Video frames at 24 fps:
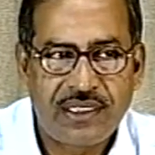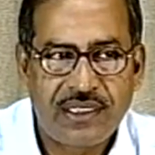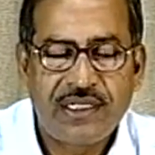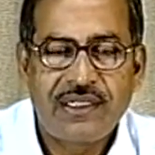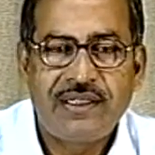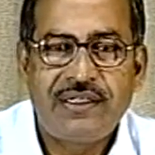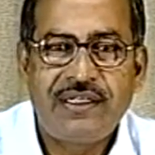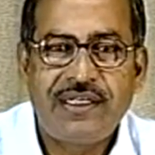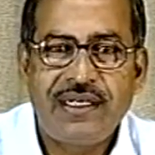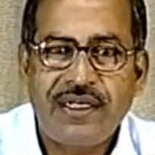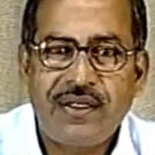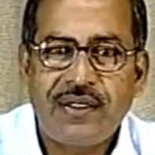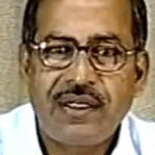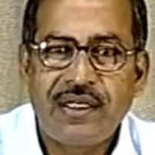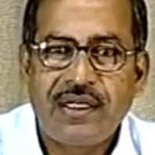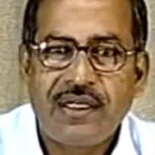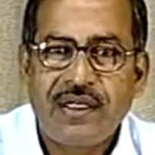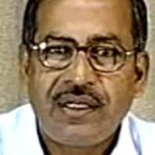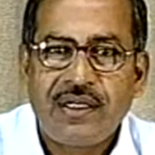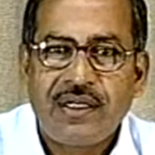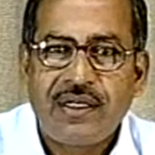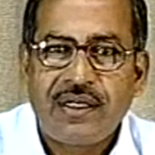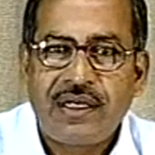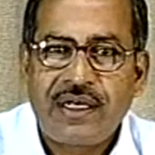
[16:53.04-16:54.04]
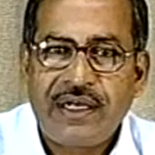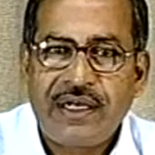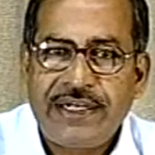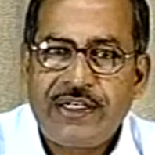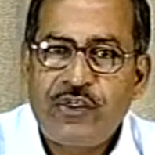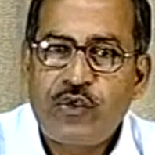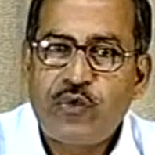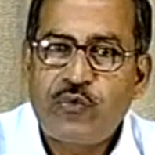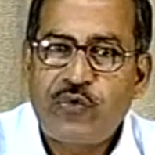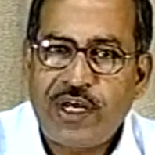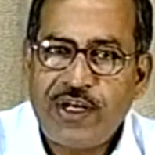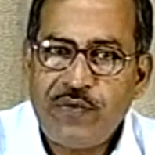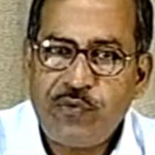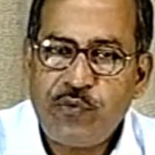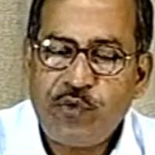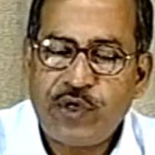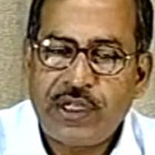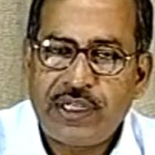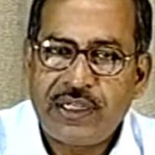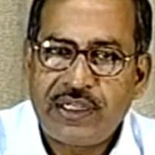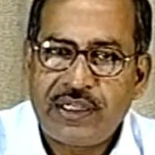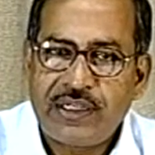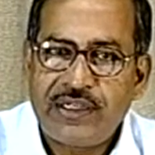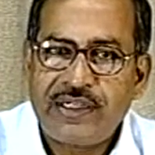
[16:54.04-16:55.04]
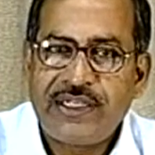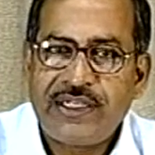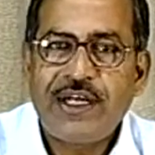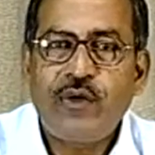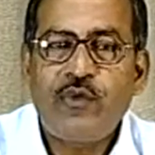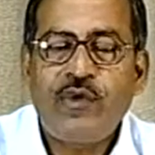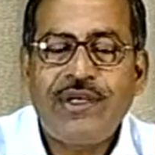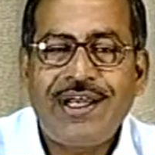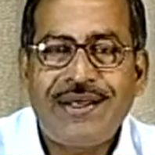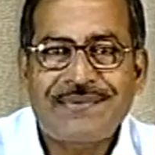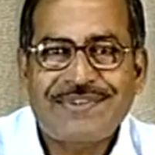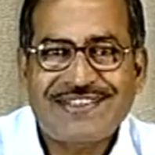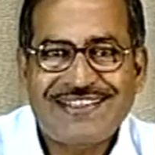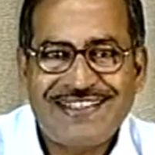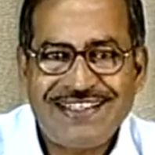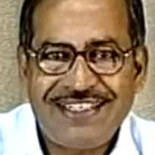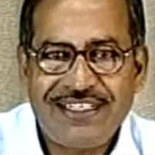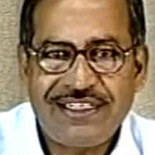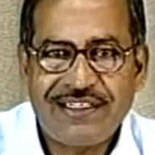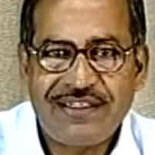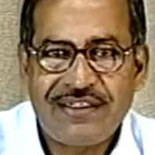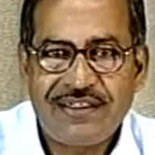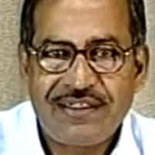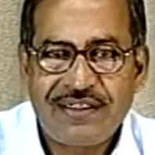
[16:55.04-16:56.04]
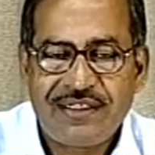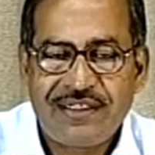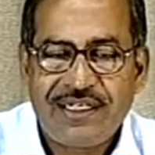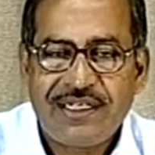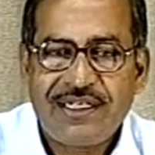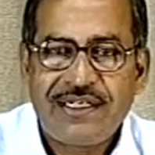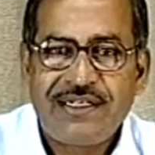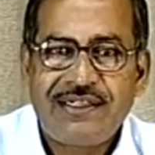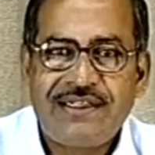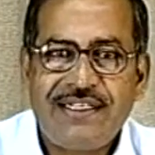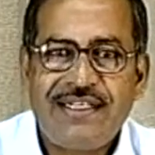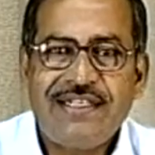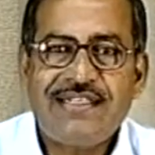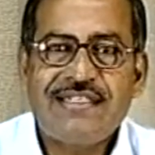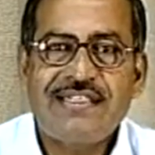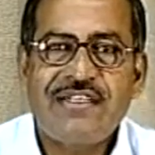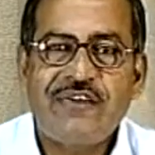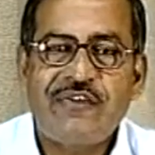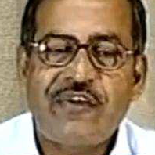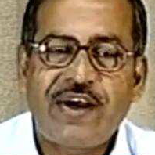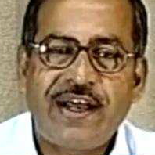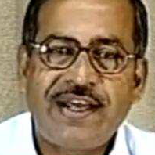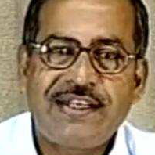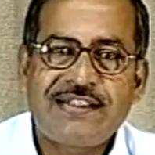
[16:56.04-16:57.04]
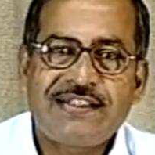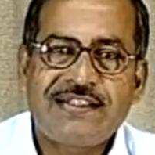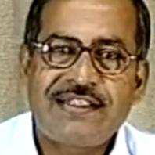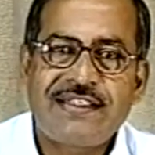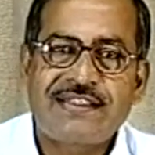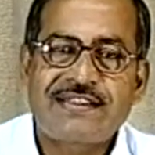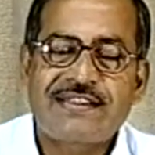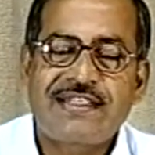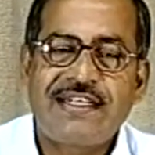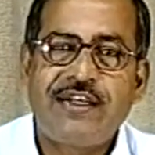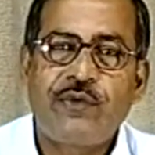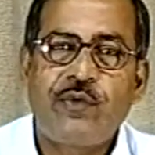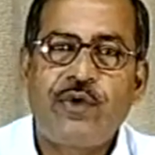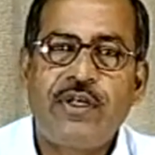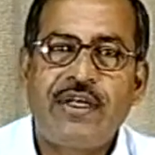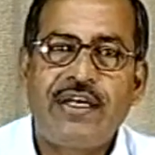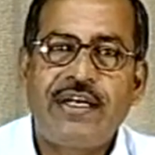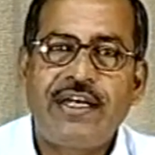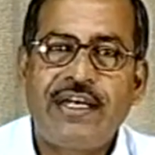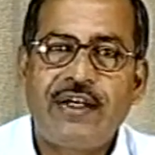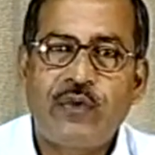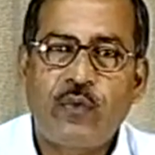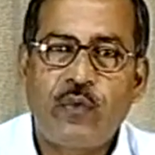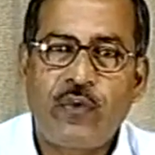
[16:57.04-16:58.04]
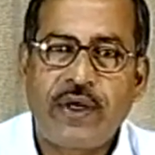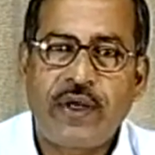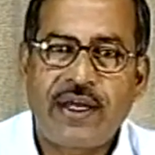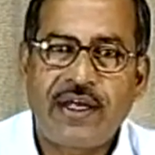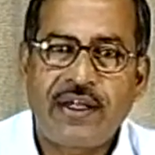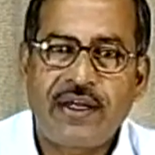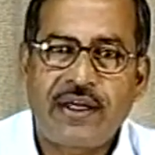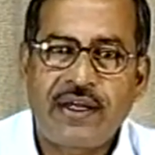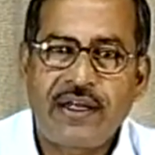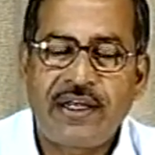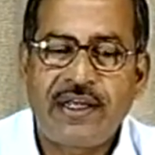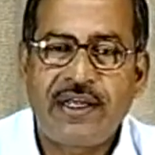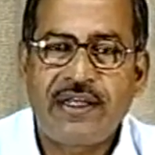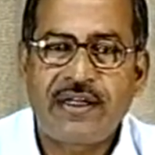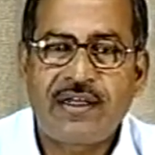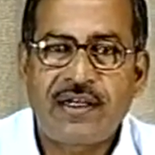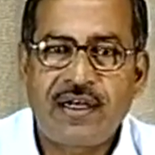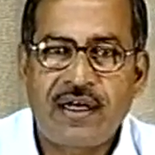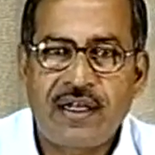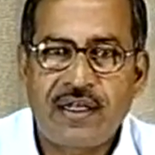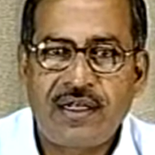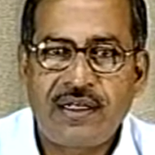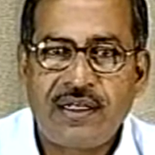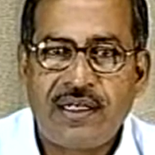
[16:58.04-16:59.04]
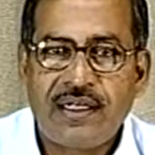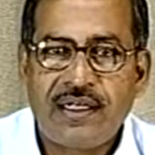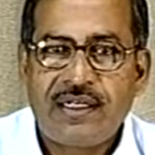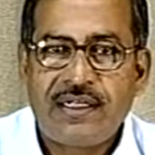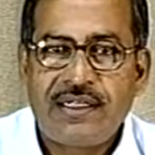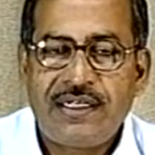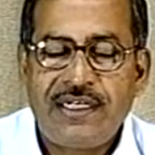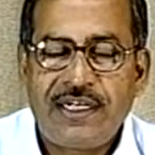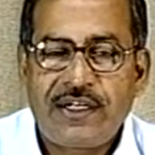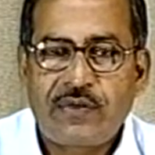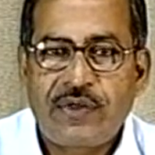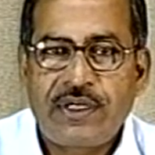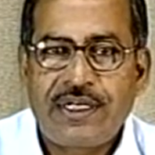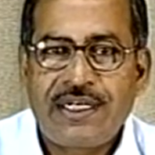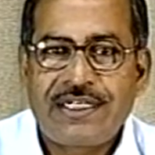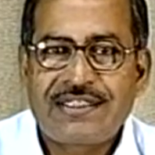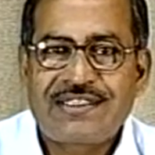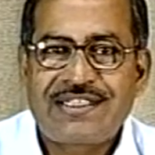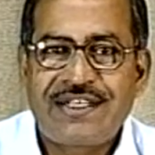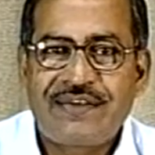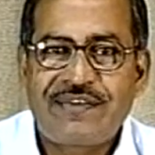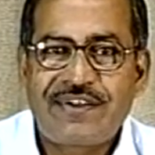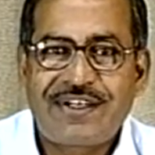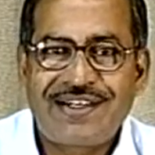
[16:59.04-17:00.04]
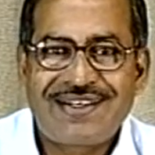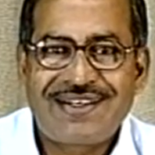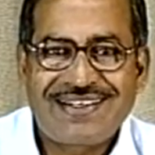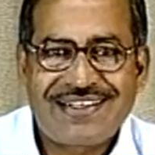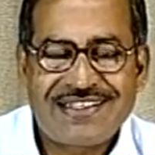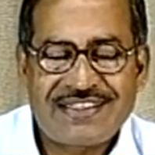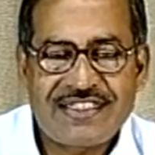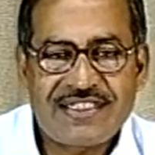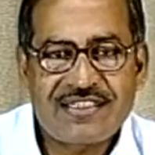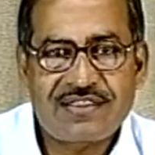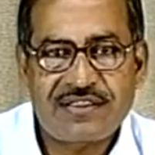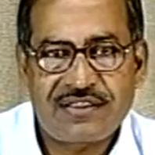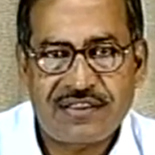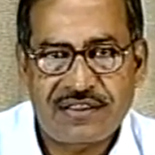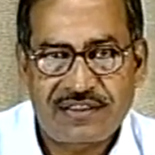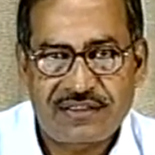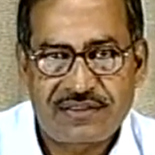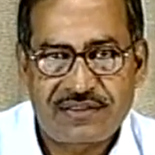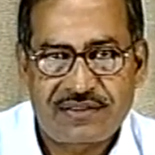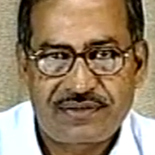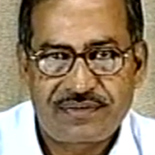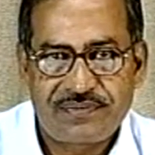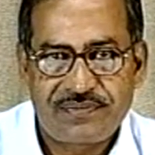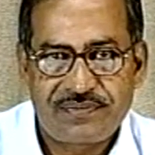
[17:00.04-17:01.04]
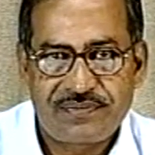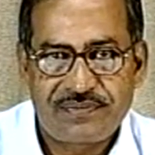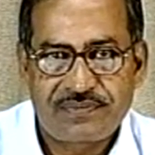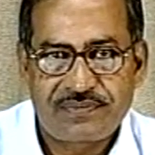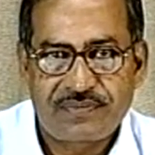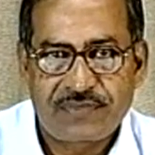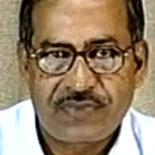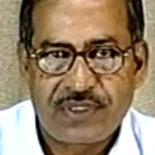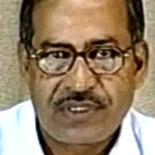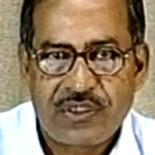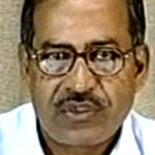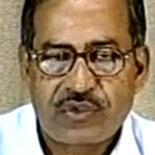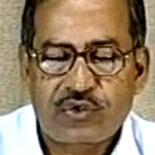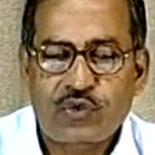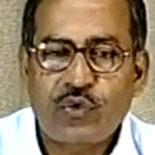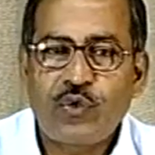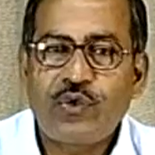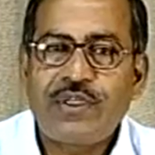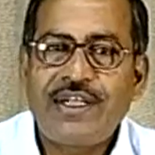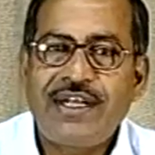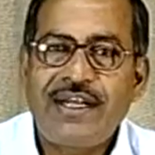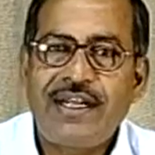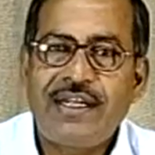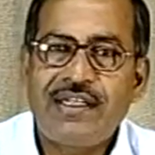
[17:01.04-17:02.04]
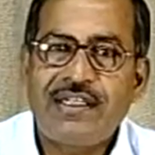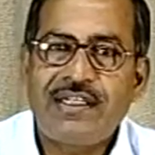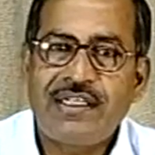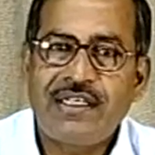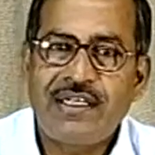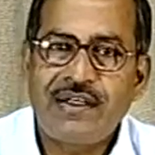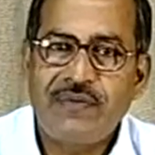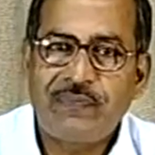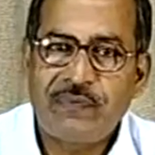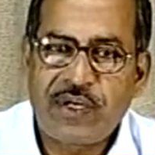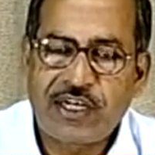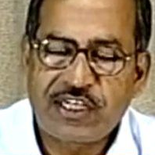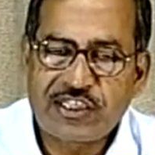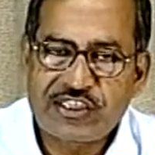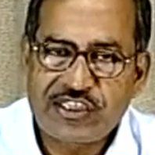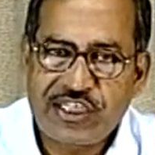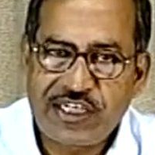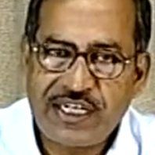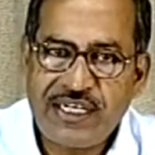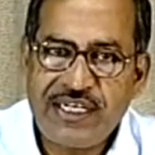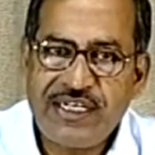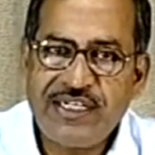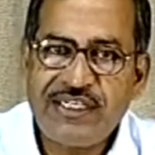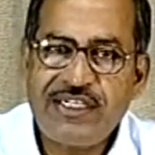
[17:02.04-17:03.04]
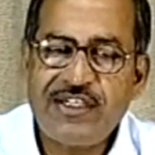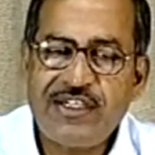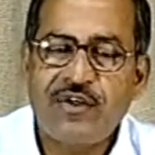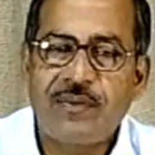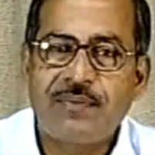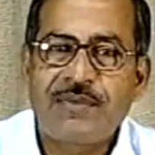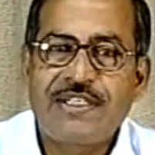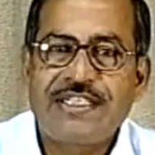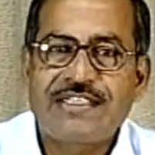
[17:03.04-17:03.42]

There 8251, there we have seen these devices they will require several registers so that the functionality of these